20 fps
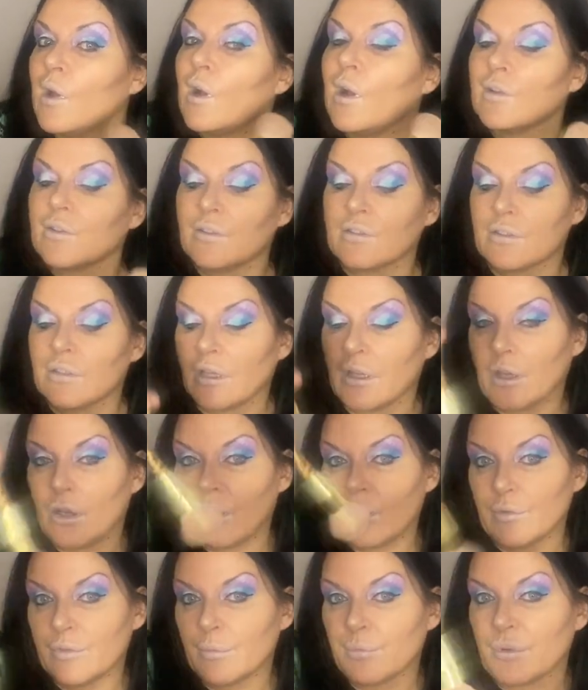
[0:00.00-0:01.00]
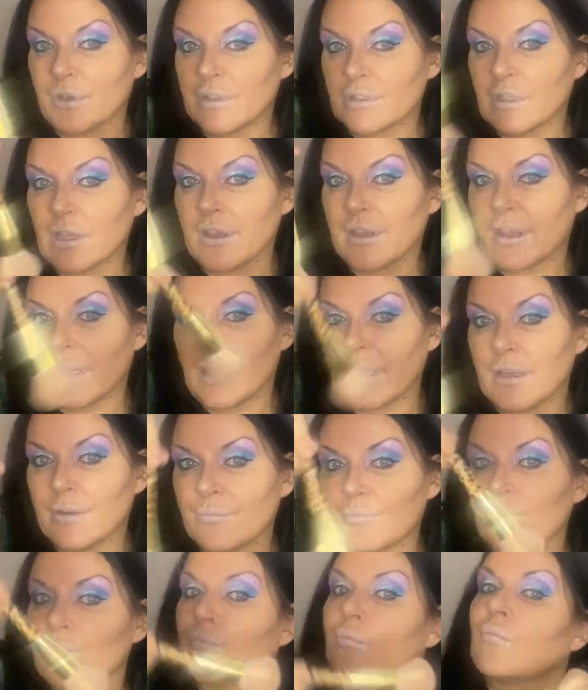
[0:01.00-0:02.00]
I just like hold the brush like that
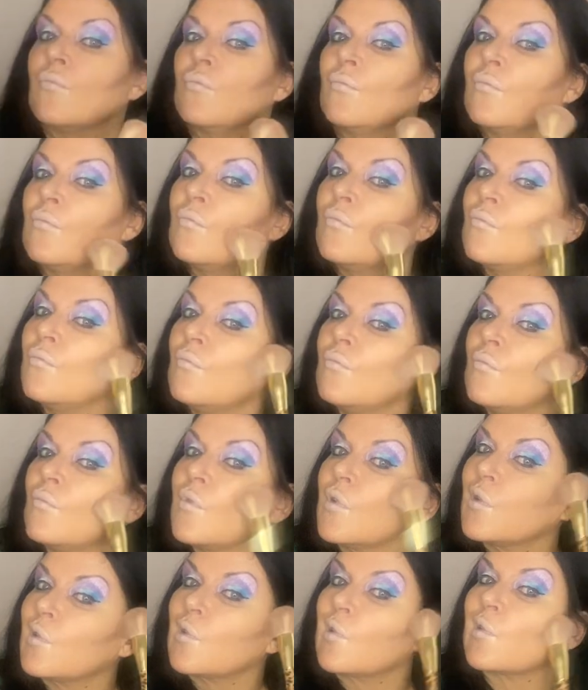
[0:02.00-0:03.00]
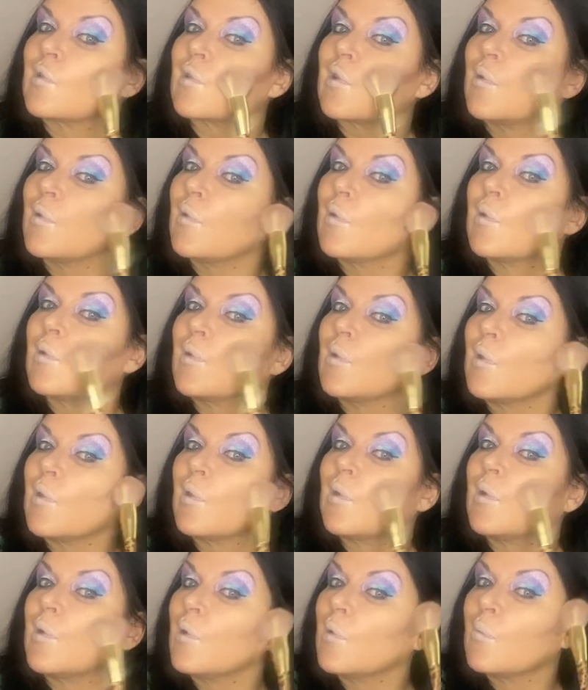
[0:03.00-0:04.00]
and just go like
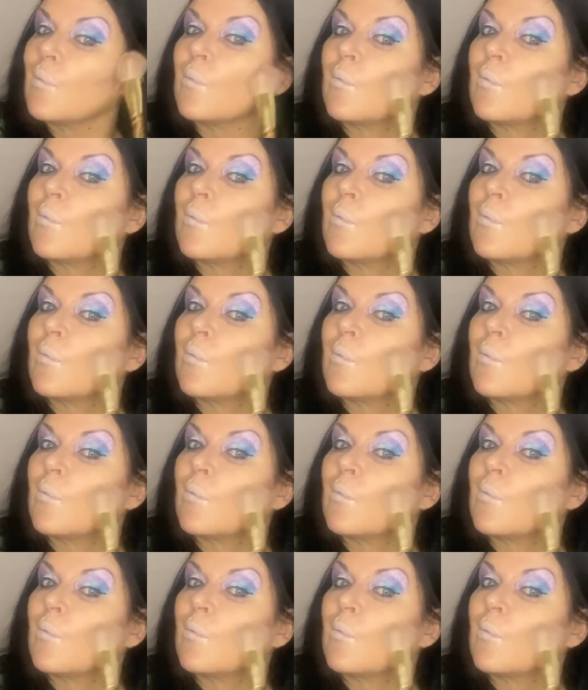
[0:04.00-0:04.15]
that.